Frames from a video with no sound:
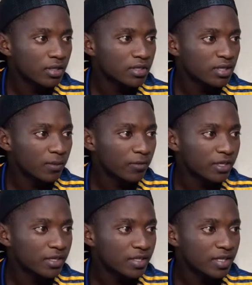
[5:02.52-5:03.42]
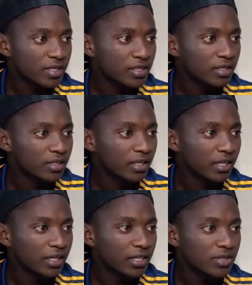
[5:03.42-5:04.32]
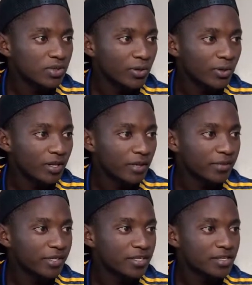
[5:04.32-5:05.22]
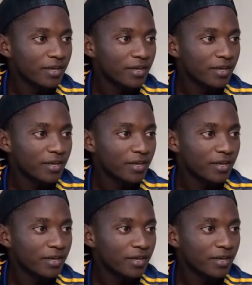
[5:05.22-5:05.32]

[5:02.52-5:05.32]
Someone is asking, can I install the updates